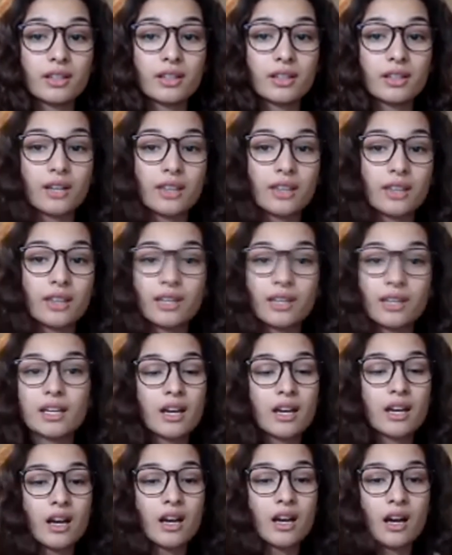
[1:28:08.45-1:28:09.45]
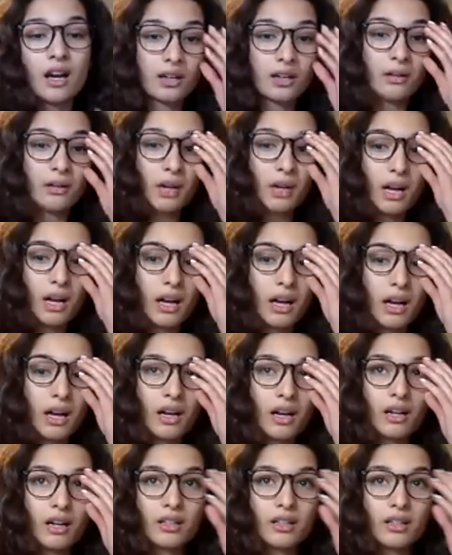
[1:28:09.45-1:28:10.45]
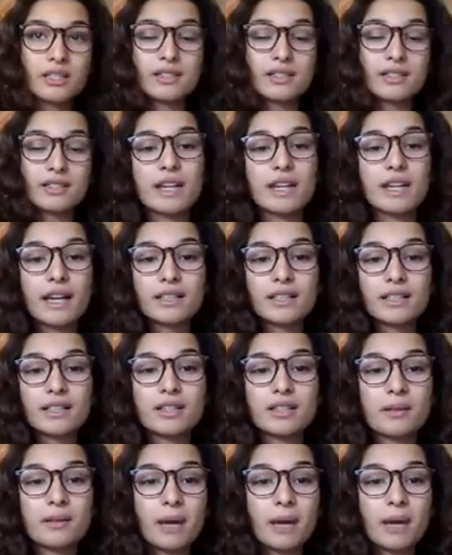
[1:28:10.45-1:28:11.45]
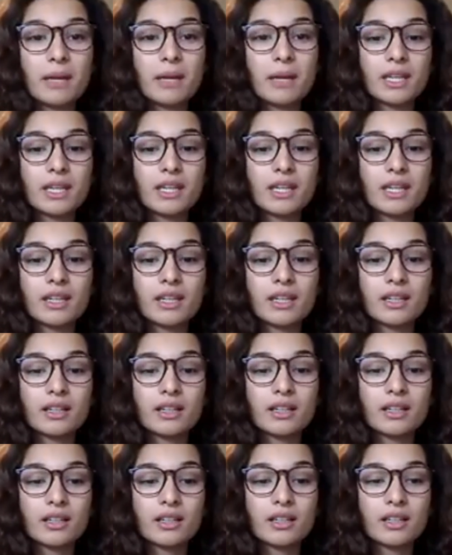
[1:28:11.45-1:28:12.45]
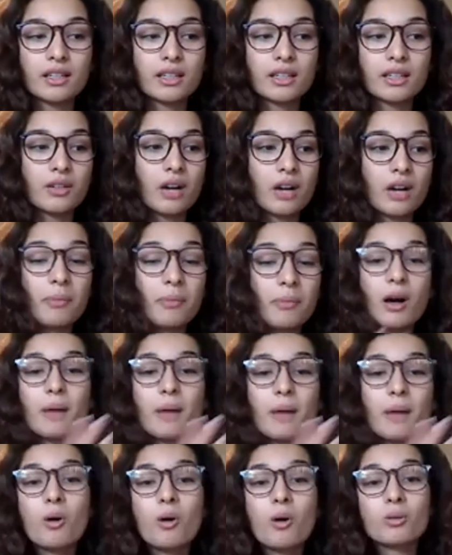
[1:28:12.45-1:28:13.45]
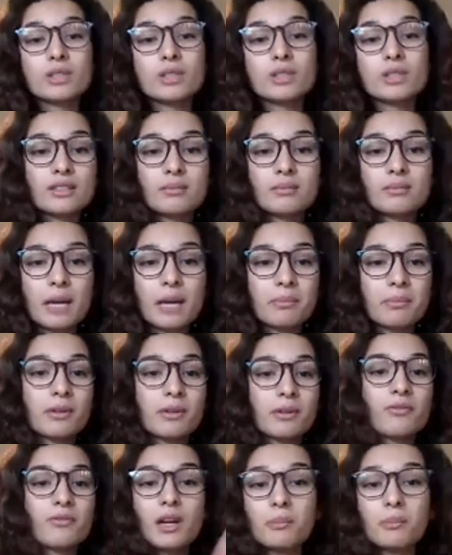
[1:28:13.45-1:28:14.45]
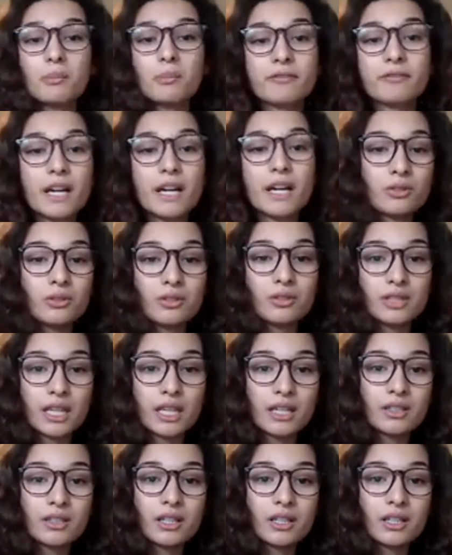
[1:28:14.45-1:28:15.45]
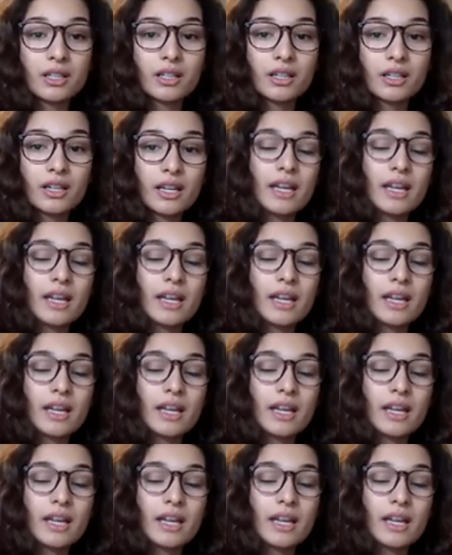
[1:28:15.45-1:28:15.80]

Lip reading: You know, I think a disconnect might be, you know, upholding some type of professional standard